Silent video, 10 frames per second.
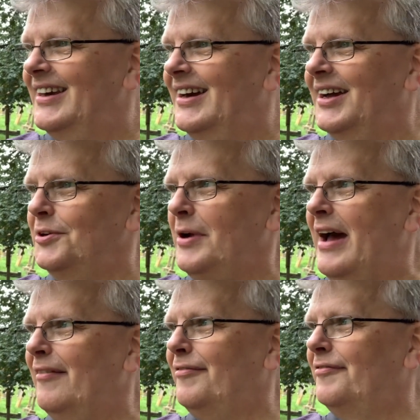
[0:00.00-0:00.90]
I do
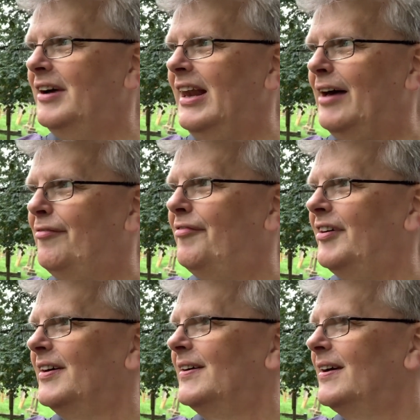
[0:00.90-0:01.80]
have a love
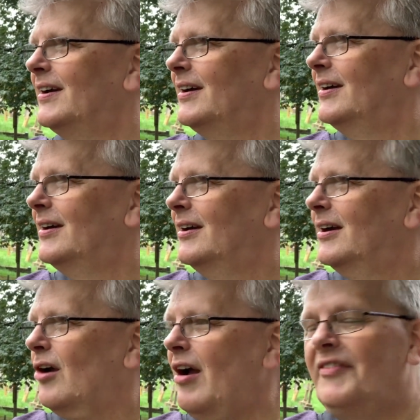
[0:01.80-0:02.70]
for
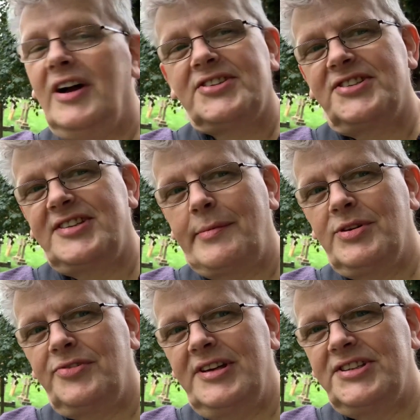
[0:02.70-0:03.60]
graveyards and
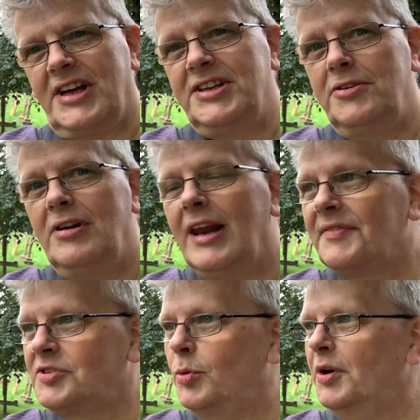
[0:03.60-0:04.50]
cemeteries. I do love
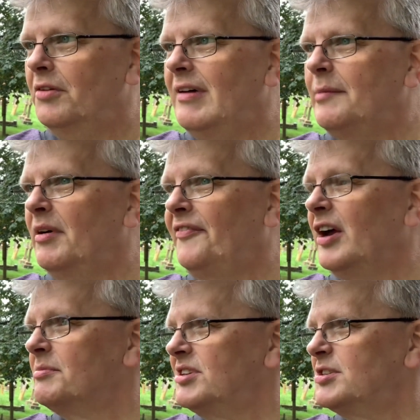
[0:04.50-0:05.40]
to wander around. I find
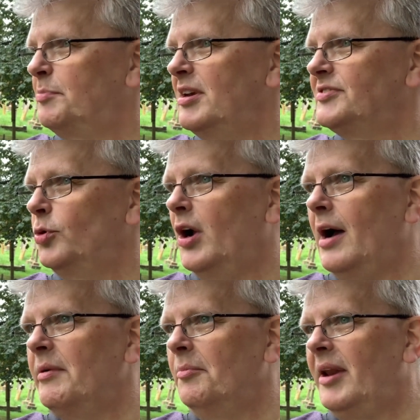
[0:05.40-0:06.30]
them such peaceful,
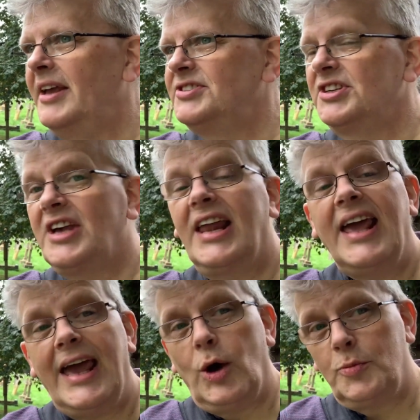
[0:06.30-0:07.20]
calming places, and it
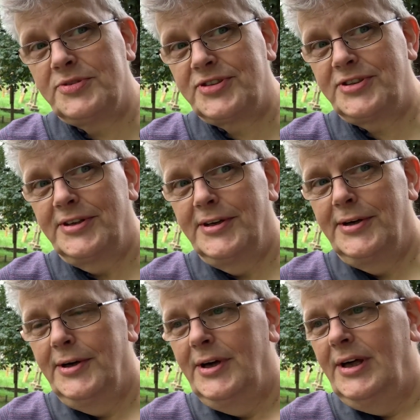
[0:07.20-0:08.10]
helps,
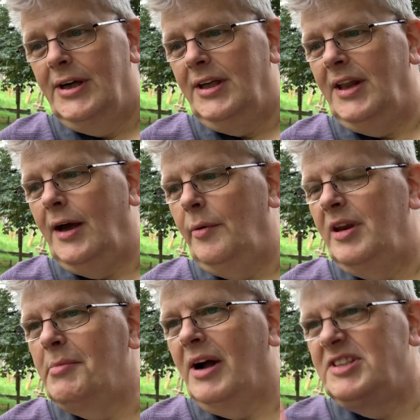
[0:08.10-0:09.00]
you know, when
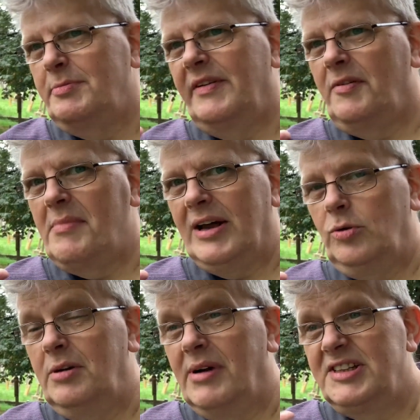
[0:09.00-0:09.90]
your mind's a bit of a muddle,
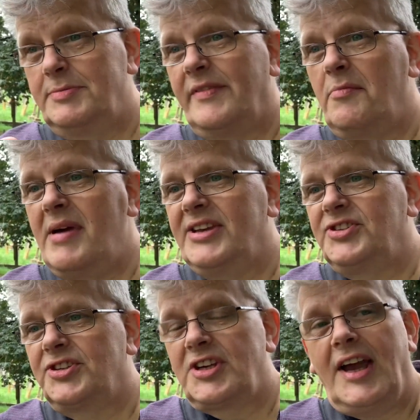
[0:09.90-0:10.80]
when your mind's a bit of a mess,
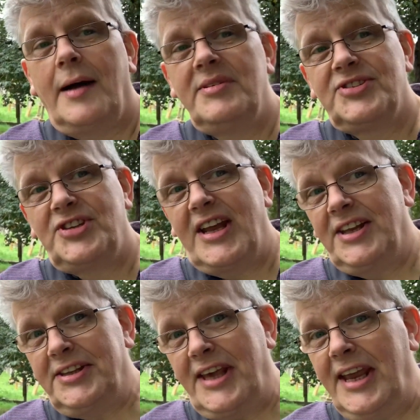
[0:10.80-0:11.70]
just to come and sit and
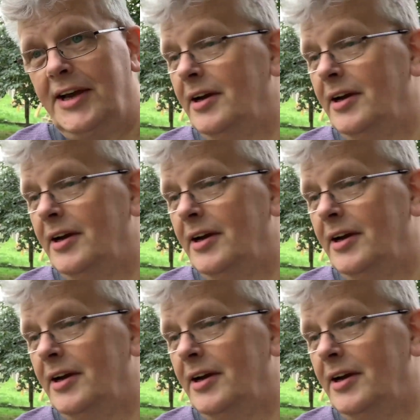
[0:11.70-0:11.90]
think.